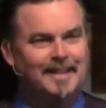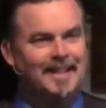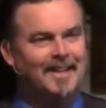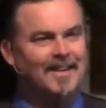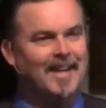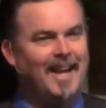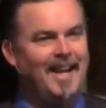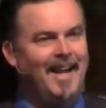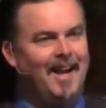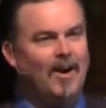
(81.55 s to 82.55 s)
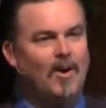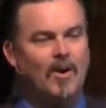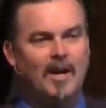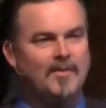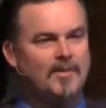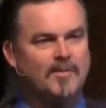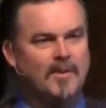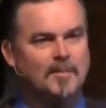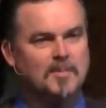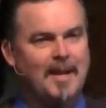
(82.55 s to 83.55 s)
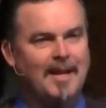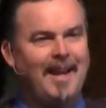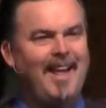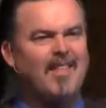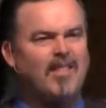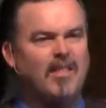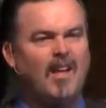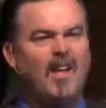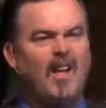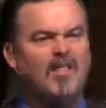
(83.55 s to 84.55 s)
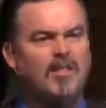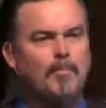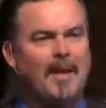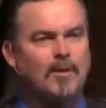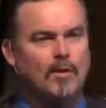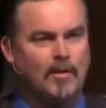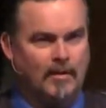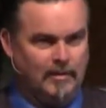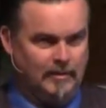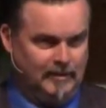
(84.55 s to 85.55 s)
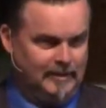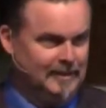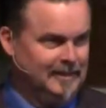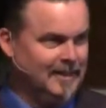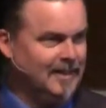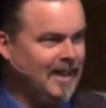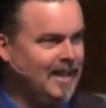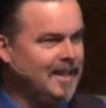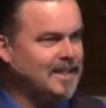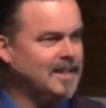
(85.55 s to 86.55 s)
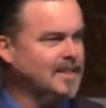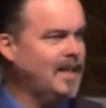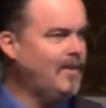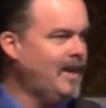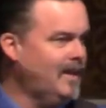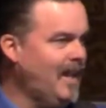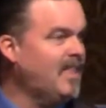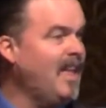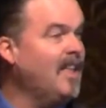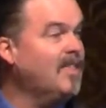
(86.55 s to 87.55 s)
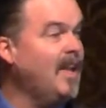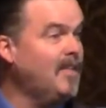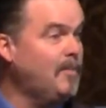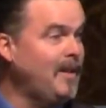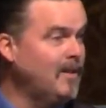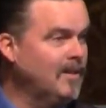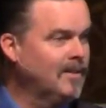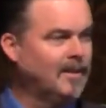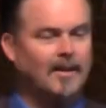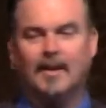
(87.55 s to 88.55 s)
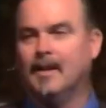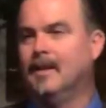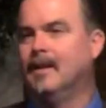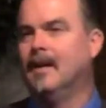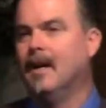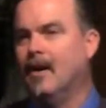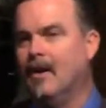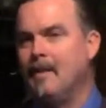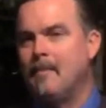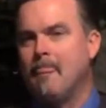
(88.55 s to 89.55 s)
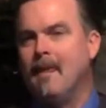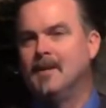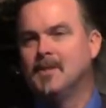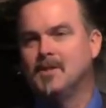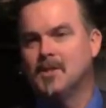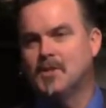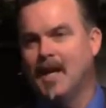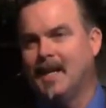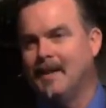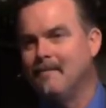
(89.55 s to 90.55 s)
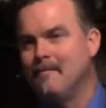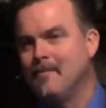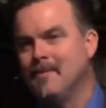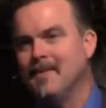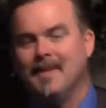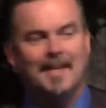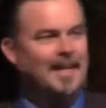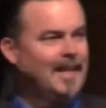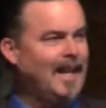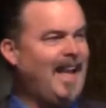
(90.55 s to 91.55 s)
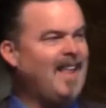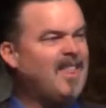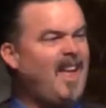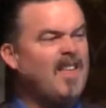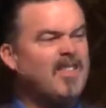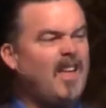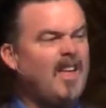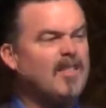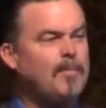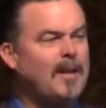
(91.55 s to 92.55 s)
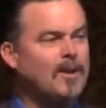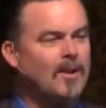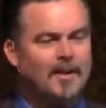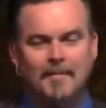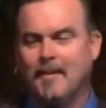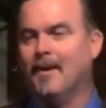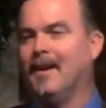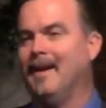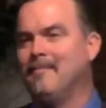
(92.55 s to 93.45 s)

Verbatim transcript: Okay? Or if you're from Spain, es- Espanol. Okay, isn't that right? Es, es, Espanol? Okay, all right. So just checking. How do you say es, es, Espanol? Okay.